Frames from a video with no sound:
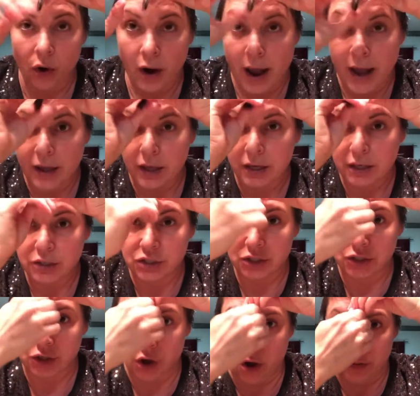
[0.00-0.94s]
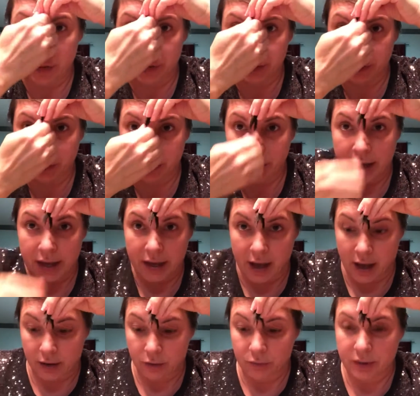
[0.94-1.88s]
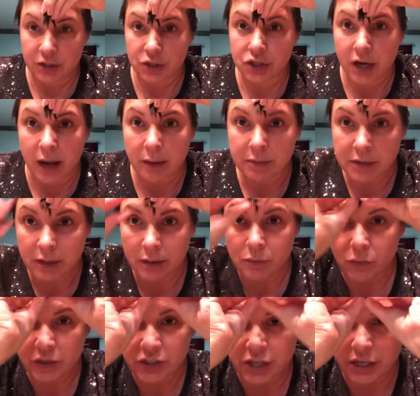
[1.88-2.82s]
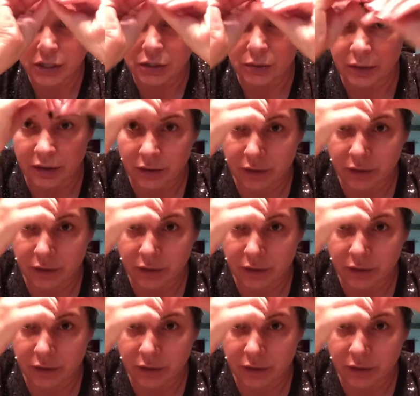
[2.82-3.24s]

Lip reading: I could have just gone through and kind of reshaped them, which I do at the